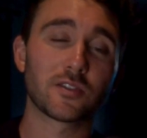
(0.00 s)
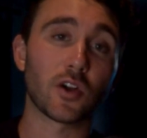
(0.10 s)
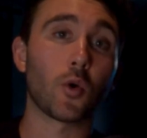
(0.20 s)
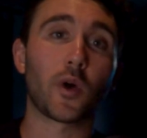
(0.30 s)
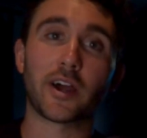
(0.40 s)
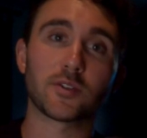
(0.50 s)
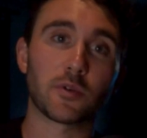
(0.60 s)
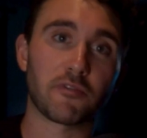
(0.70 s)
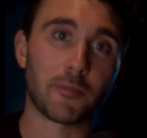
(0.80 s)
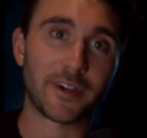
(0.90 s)
So when I
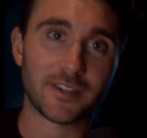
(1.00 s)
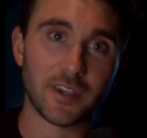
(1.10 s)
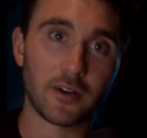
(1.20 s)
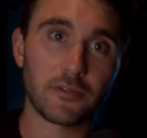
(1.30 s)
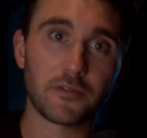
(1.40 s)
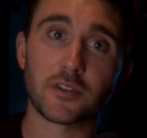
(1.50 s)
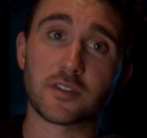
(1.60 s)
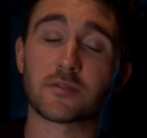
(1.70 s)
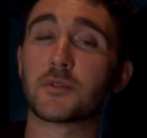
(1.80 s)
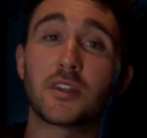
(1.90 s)
do it for myself,
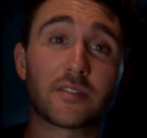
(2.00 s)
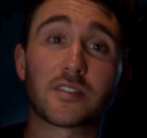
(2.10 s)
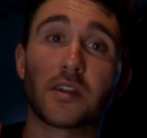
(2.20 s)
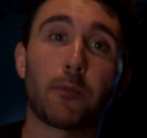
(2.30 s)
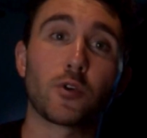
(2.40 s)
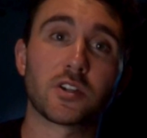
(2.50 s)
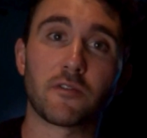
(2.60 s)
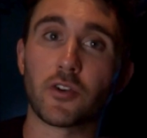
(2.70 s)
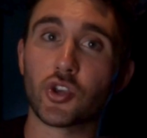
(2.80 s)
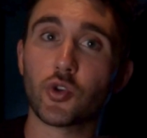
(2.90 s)
this doesn't mean it's the same
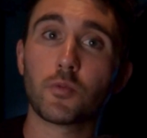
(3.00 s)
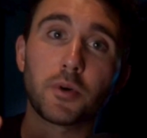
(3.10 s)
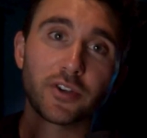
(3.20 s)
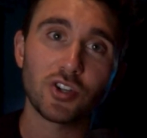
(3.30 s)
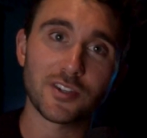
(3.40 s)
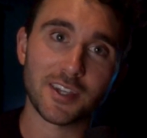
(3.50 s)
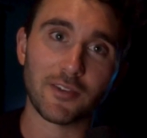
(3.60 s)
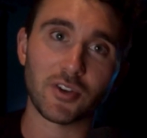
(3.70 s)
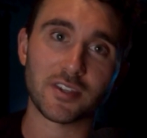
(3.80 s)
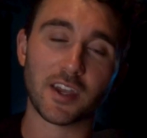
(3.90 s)
portion for you, but just to
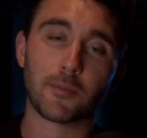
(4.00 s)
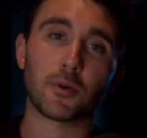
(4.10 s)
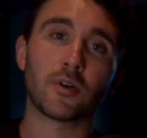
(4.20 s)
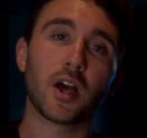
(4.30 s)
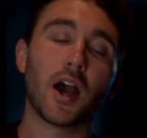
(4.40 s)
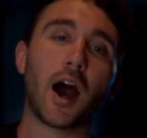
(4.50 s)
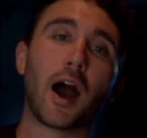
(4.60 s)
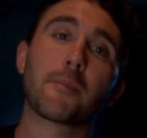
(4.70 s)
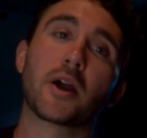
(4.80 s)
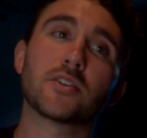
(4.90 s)
give an example,
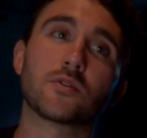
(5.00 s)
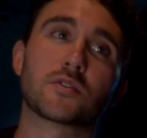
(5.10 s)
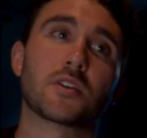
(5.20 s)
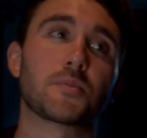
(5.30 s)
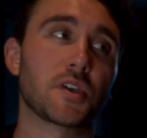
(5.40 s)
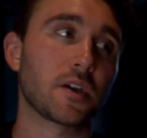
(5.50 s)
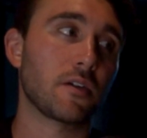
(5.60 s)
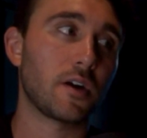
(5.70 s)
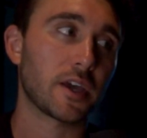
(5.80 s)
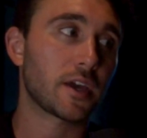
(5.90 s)
I might do
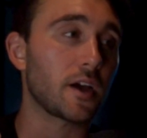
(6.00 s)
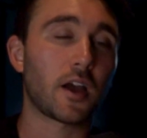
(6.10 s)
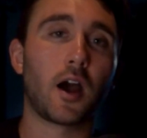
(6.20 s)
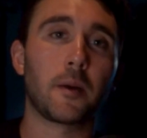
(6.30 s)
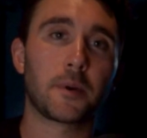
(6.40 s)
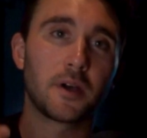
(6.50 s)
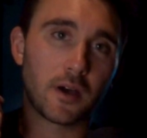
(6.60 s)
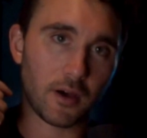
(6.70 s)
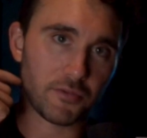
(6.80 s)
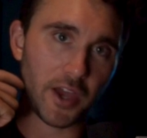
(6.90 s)
something like a cup
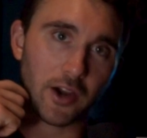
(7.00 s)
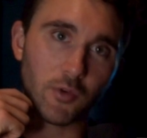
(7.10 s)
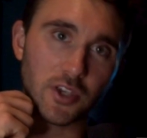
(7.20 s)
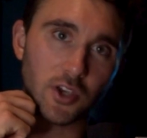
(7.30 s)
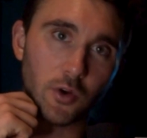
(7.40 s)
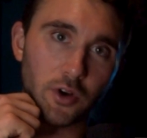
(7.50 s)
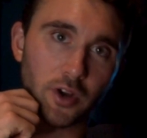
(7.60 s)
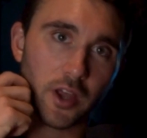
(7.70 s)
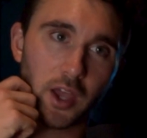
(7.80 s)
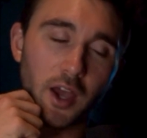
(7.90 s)
of that Greek
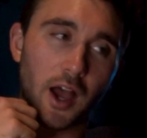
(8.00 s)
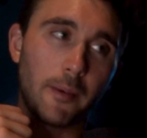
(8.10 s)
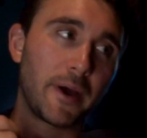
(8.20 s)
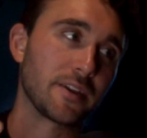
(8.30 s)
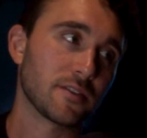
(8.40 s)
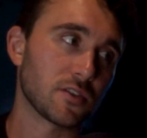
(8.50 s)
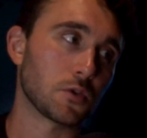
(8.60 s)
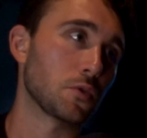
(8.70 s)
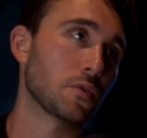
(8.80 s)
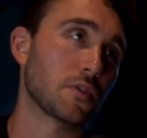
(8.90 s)
yogurt. I might
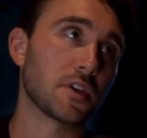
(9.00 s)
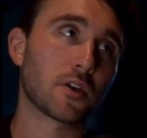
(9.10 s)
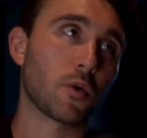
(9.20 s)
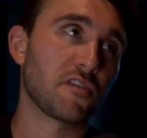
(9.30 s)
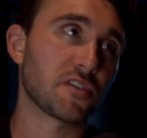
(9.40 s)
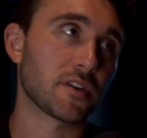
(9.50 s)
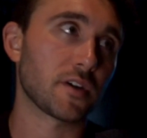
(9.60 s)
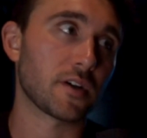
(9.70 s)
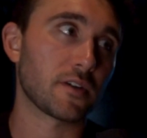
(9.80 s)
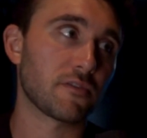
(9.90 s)
do the equivalent
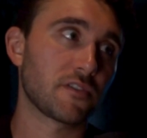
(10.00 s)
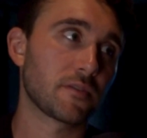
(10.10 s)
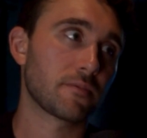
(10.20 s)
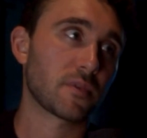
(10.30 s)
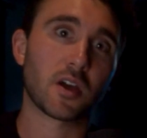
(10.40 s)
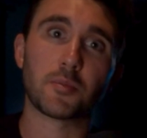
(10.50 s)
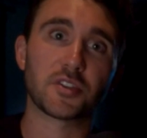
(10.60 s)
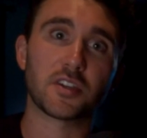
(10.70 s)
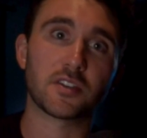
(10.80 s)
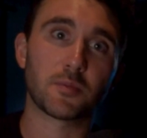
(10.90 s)
of a
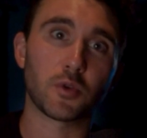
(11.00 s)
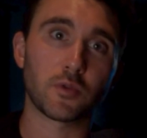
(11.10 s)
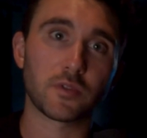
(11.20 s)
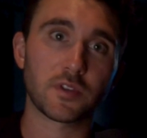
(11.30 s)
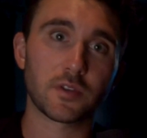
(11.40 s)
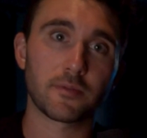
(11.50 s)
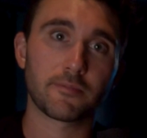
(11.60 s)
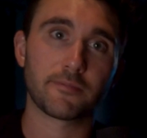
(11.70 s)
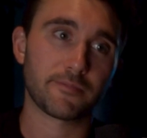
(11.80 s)
couple teaspoons